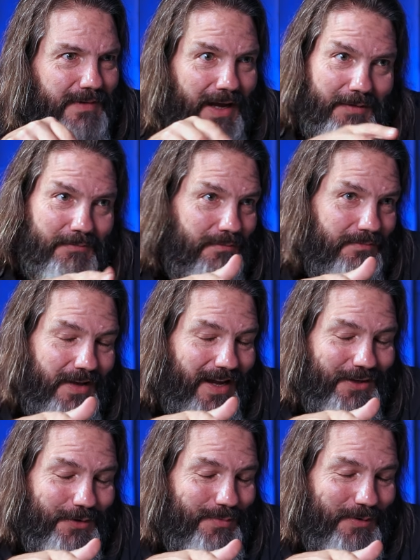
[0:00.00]
I, I
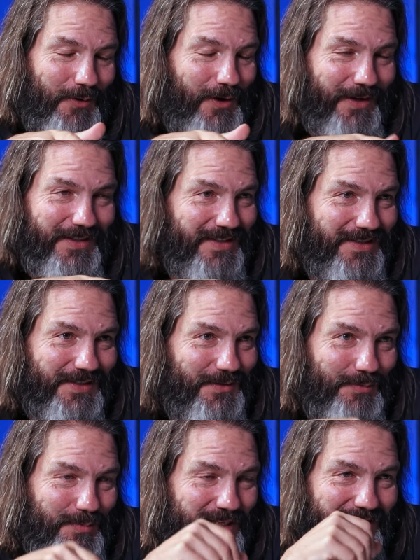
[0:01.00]
could be wrong on this. This
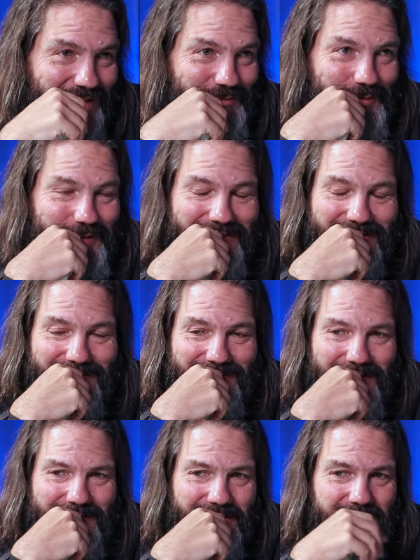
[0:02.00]
would be an interesting
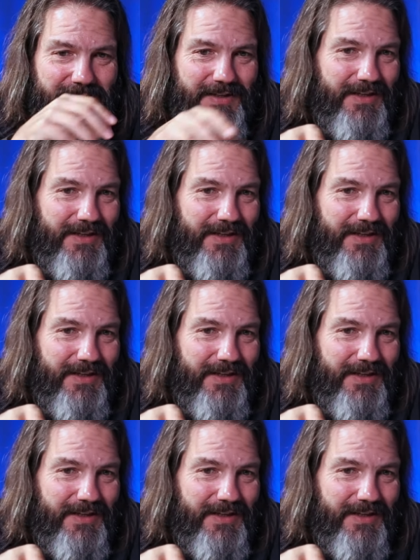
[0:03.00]
study.